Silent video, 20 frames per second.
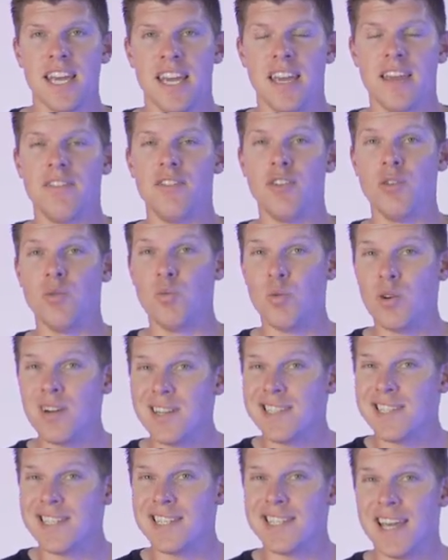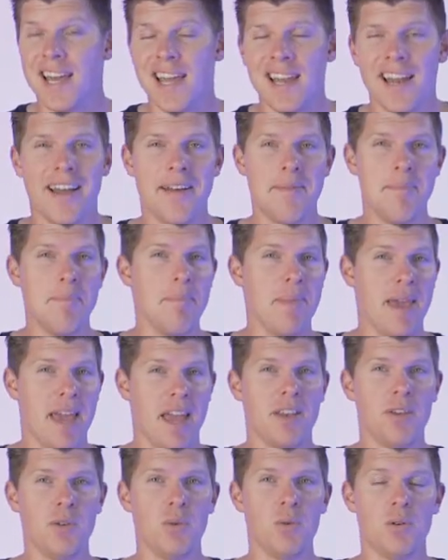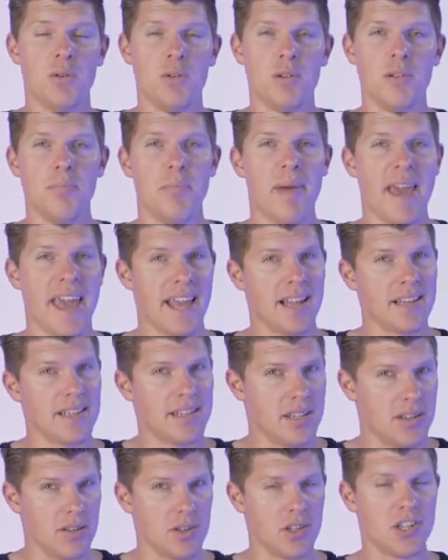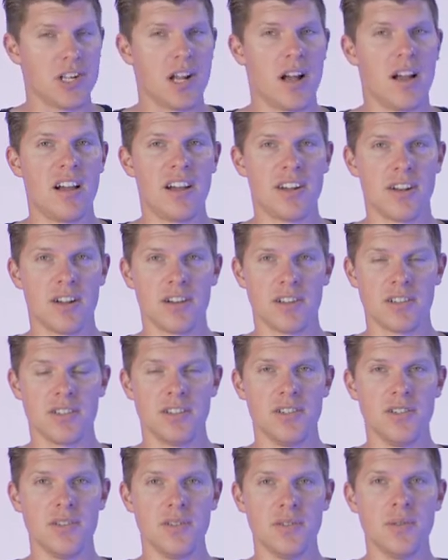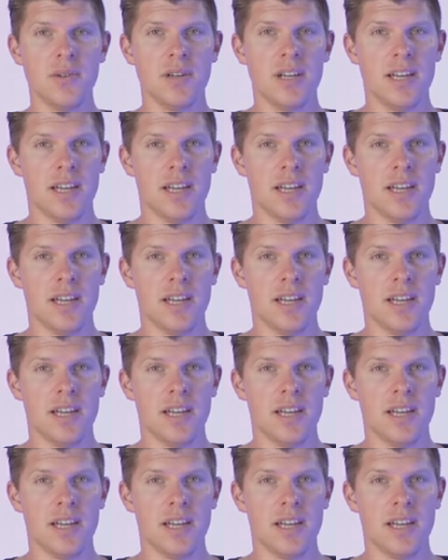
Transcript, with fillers: if you want to get a manual pan tilt shot on Arc 2,